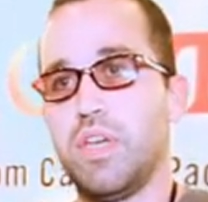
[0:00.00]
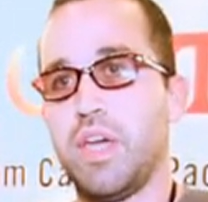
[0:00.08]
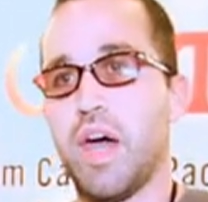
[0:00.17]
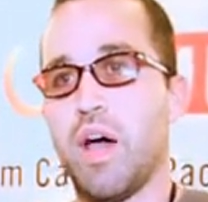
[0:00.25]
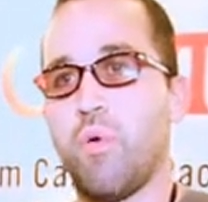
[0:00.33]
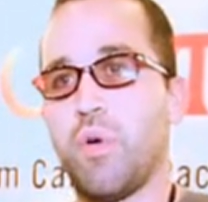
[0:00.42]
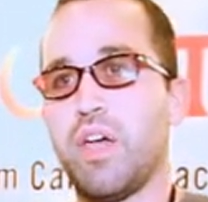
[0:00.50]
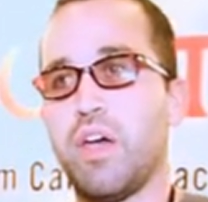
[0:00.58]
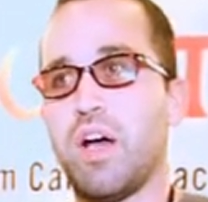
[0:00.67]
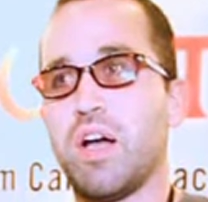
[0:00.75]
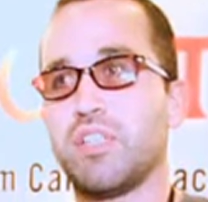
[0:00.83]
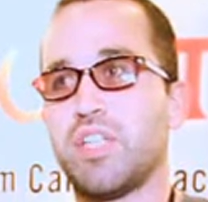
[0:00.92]
Yeah, we
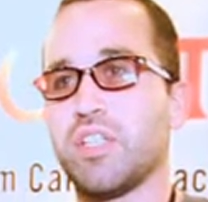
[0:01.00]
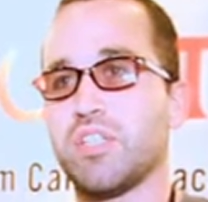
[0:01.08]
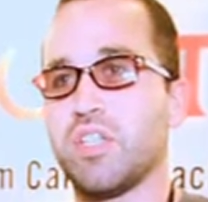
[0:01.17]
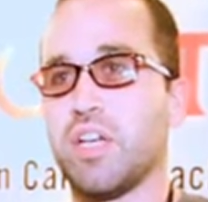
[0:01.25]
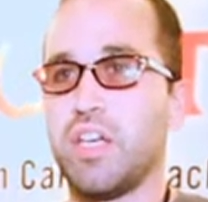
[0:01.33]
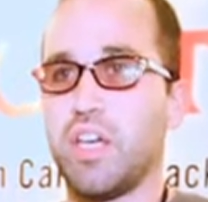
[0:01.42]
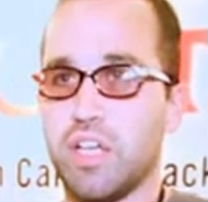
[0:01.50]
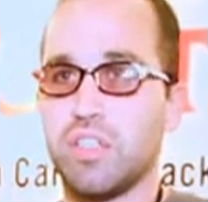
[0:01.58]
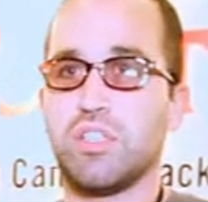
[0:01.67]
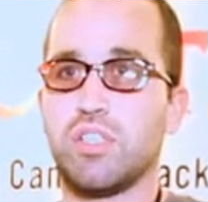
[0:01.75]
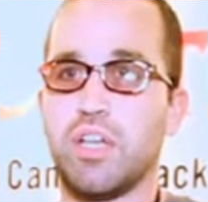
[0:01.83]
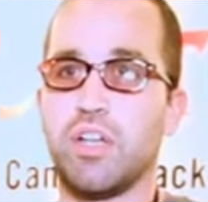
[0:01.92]
uh, tested it.
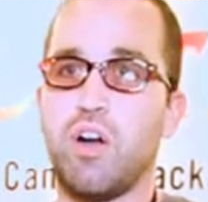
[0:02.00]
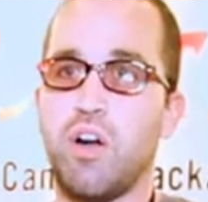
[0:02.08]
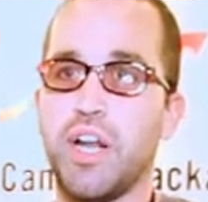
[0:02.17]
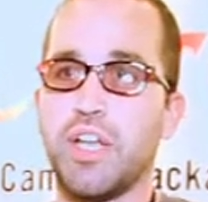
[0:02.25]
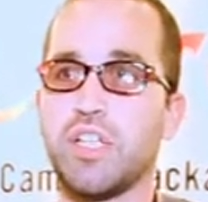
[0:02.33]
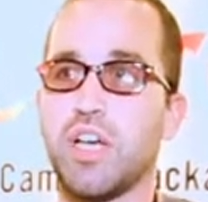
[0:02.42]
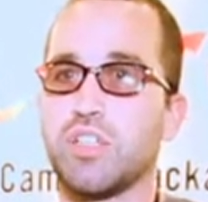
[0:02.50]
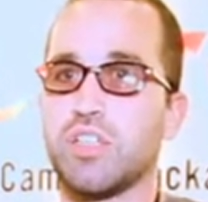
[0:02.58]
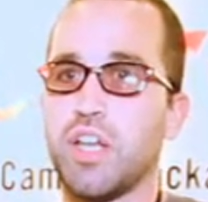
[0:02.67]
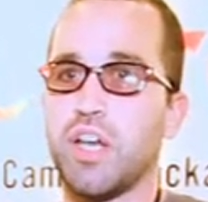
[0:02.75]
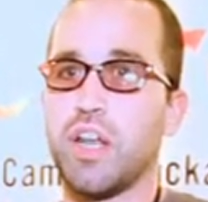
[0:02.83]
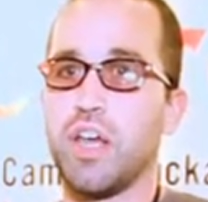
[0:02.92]
Jens had already
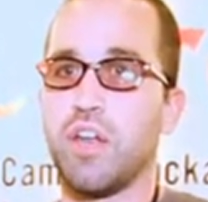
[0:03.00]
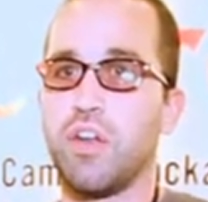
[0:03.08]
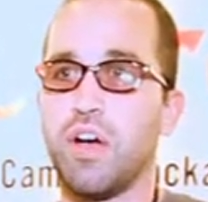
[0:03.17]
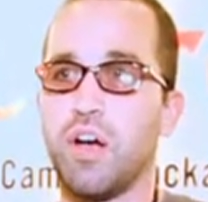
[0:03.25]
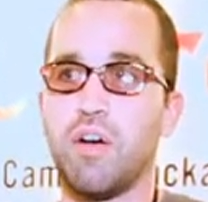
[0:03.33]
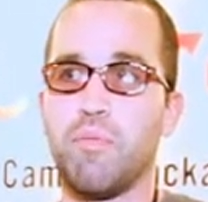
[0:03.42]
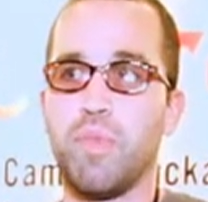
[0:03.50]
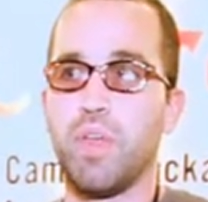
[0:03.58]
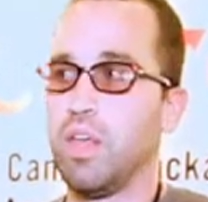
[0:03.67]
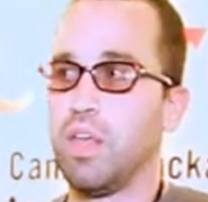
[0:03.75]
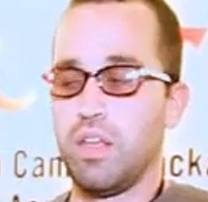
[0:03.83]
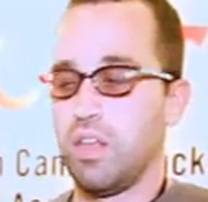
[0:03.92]
tested it, and. Um,
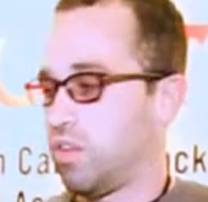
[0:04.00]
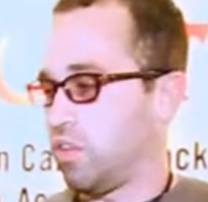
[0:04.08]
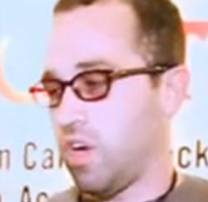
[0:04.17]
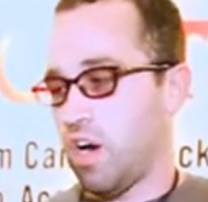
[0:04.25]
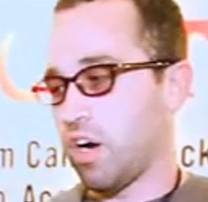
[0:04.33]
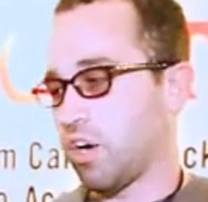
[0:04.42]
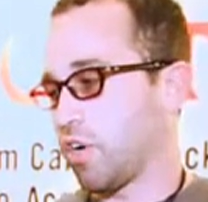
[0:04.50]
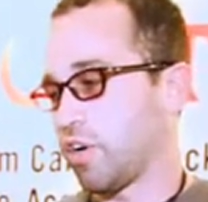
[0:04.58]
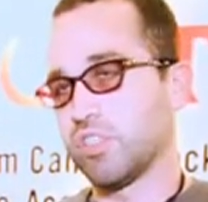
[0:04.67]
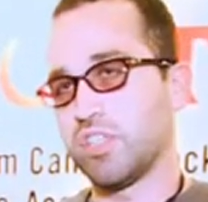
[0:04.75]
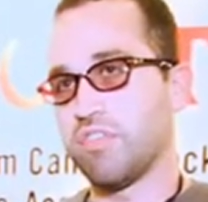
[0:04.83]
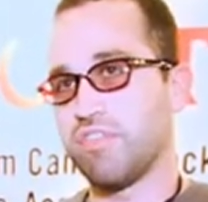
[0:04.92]
our
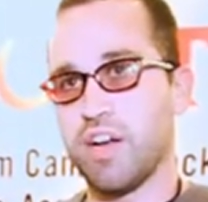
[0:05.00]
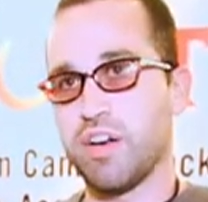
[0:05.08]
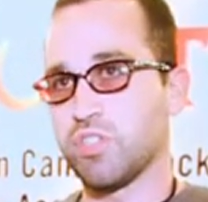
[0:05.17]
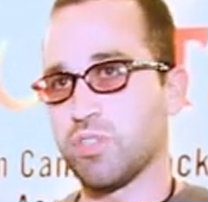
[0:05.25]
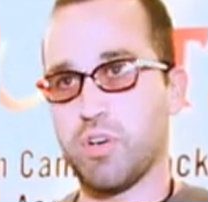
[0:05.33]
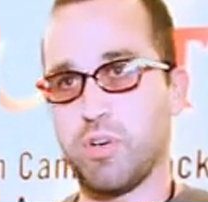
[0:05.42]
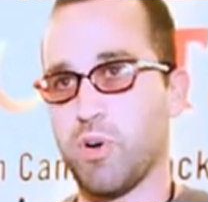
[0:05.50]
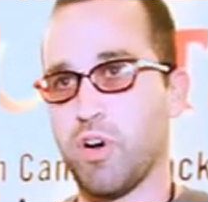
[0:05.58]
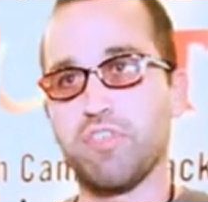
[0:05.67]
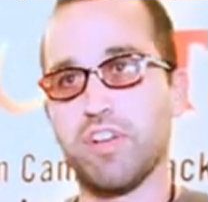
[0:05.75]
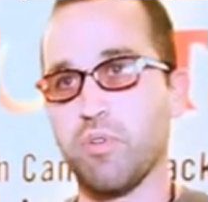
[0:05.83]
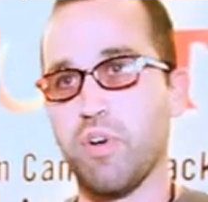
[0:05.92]
current Z finders work
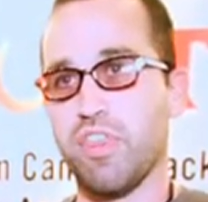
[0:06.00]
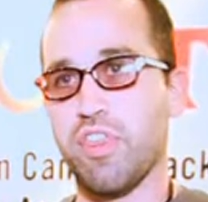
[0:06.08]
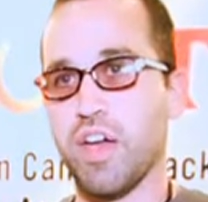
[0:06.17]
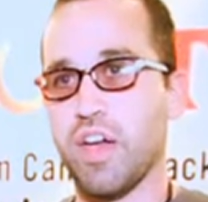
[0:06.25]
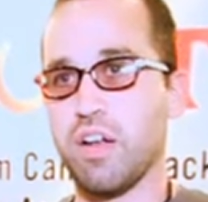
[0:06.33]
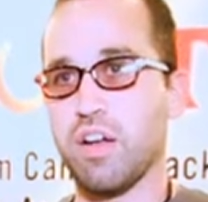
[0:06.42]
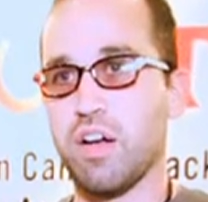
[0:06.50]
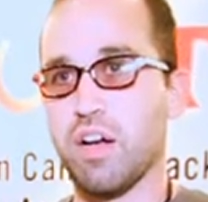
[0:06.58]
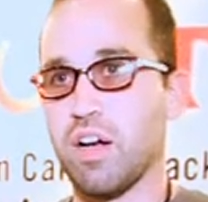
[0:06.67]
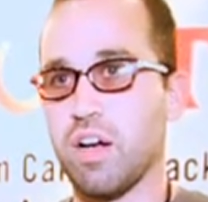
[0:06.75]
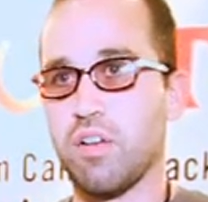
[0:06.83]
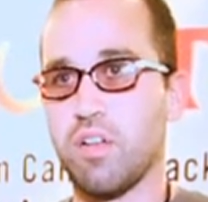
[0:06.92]
perfect with it.
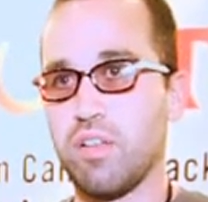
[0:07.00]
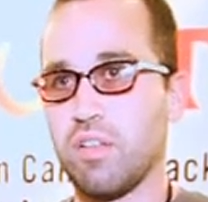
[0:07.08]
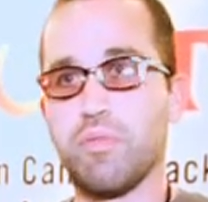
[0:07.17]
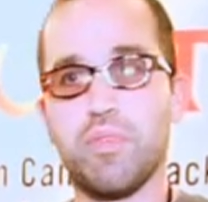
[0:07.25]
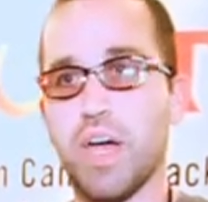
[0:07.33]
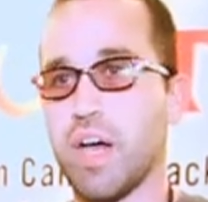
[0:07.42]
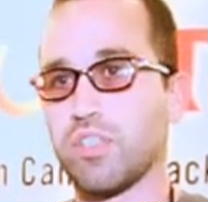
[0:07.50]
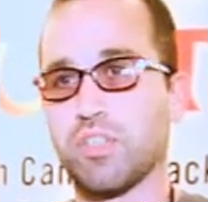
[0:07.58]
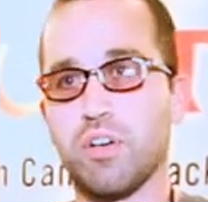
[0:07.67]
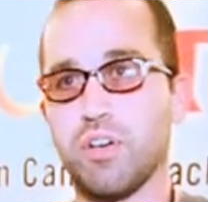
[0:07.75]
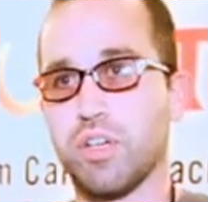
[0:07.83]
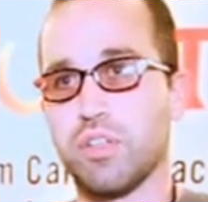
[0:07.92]
Uh, they do. Yeah,
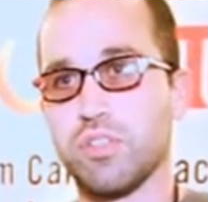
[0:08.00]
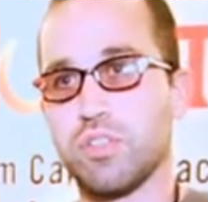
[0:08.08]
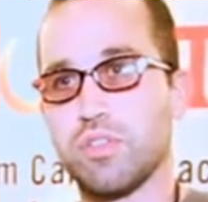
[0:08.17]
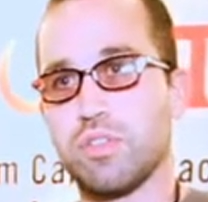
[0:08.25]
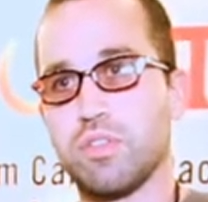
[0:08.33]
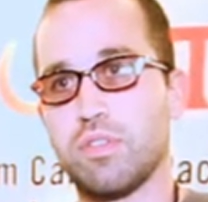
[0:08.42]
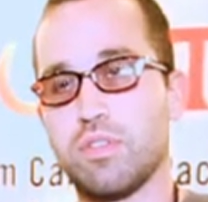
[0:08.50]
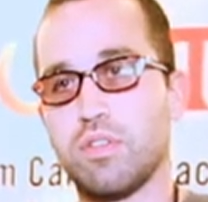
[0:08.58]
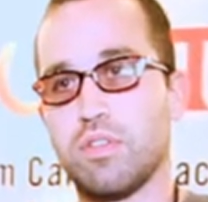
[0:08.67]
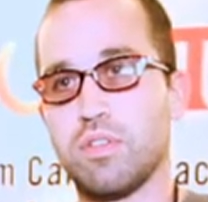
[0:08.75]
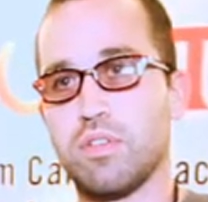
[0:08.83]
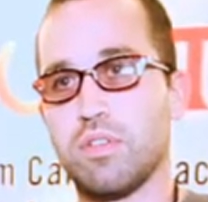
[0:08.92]
they're so not too heavy for that
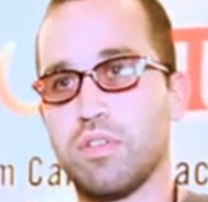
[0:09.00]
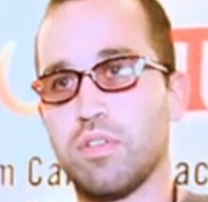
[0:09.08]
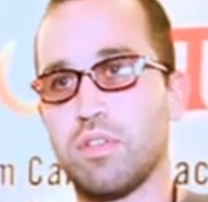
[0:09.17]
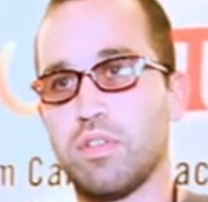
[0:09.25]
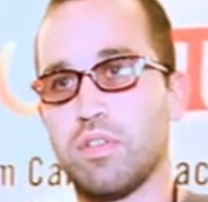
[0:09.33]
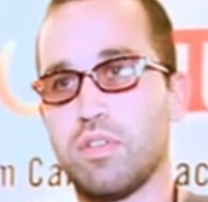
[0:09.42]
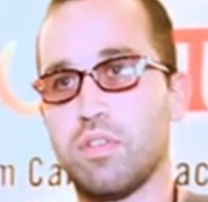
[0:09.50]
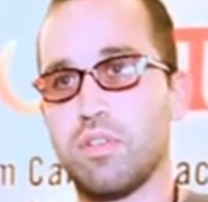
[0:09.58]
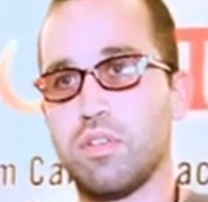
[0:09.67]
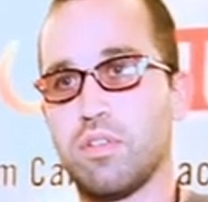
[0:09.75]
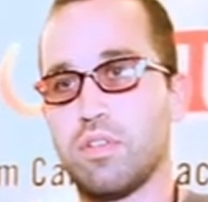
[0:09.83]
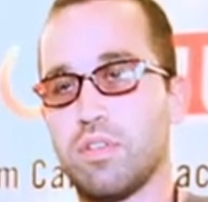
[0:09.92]
kind of swivel because I,
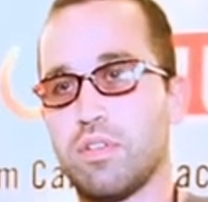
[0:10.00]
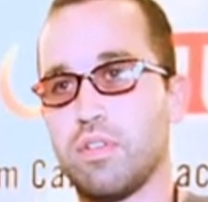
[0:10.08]
you know,